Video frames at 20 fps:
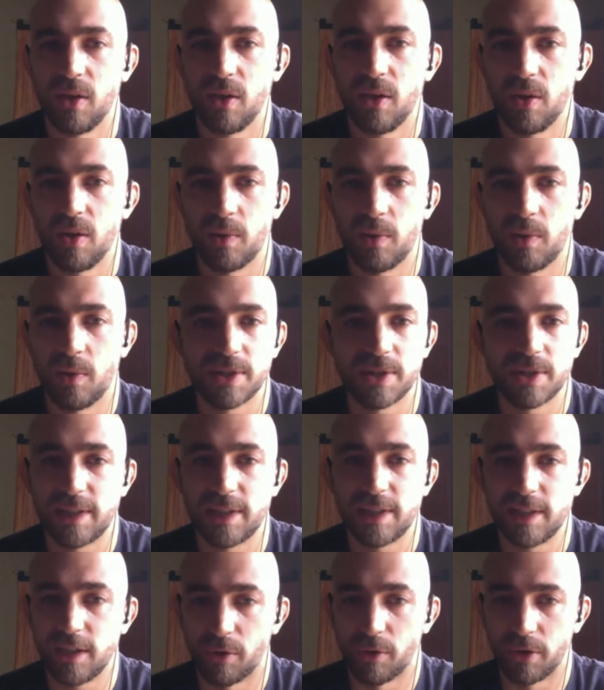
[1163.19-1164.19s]
what's
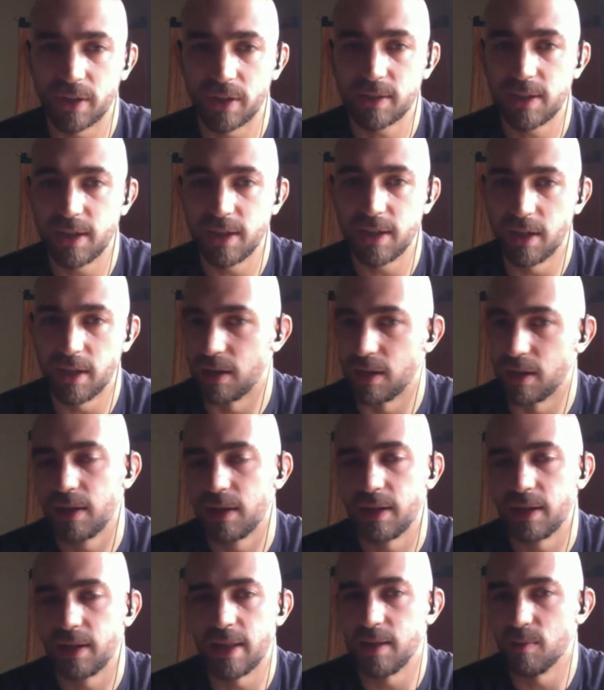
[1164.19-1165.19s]
clear or not clear
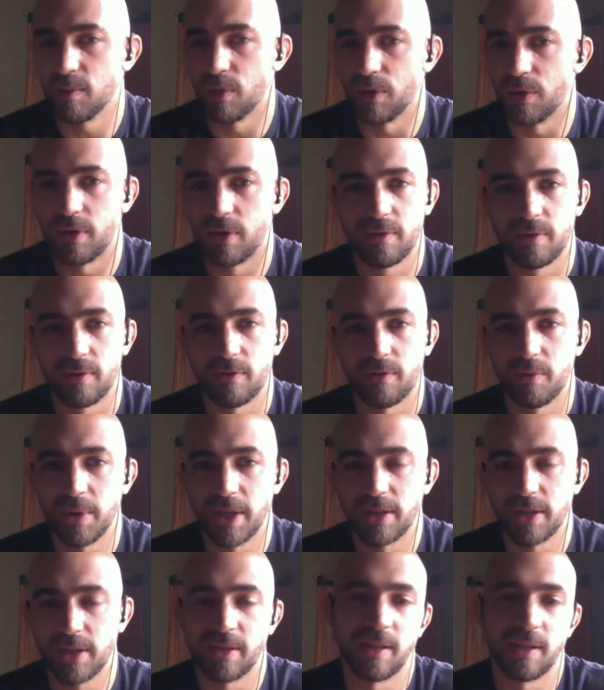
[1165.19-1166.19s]
anymore. For me,
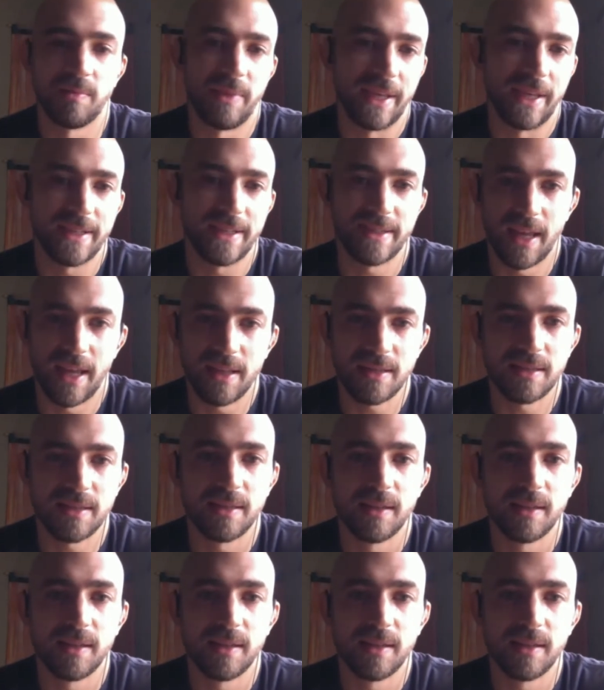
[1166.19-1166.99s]
it makes sense.